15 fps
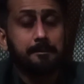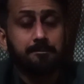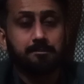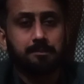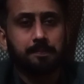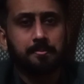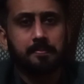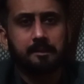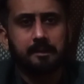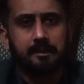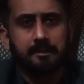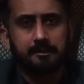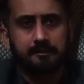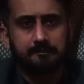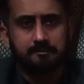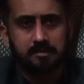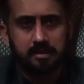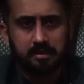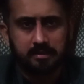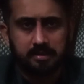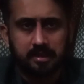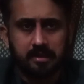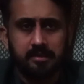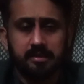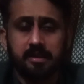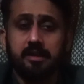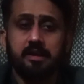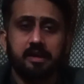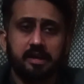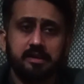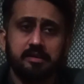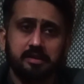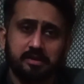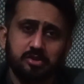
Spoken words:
And then and